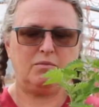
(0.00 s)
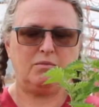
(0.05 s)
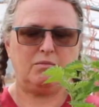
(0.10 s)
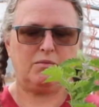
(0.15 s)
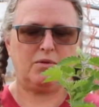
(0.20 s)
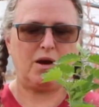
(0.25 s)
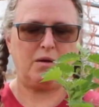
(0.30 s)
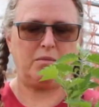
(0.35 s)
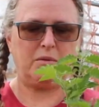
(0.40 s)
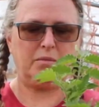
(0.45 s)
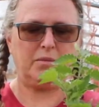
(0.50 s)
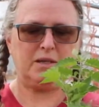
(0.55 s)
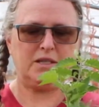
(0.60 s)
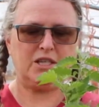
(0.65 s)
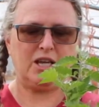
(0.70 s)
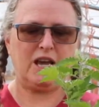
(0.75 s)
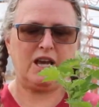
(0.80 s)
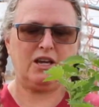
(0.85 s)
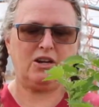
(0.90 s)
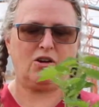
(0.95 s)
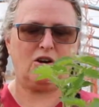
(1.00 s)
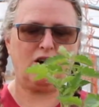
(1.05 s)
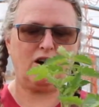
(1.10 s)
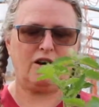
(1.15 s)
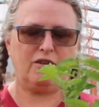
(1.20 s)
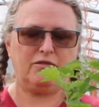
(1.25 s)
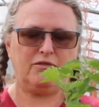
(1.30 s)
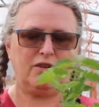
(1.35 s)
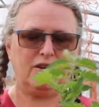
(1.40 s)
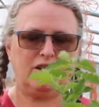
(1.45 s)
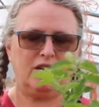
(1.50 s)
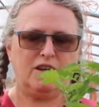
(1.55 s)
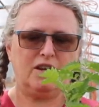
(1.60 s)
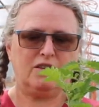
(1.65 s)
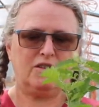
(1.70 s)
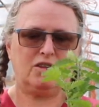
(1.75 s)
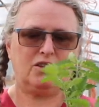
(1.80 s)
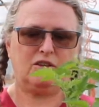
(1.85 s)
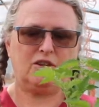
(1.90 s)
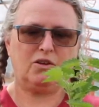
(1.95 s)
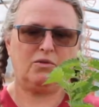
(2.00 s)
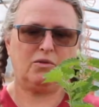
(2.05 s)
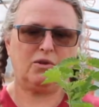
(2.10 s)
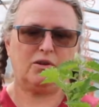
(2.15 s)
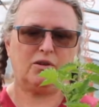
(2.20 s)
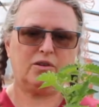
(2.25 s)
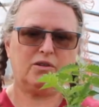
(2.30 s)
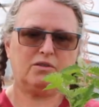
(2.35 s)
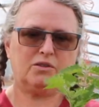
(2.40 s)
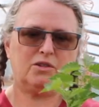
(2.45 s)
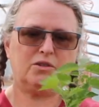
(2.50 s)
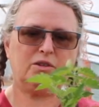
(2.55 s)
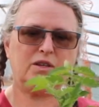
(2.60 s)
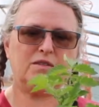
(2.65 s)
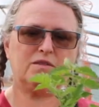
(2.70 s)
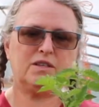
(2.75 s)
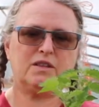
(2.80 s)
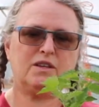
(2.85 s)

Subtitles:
probably take off the lower two leaves,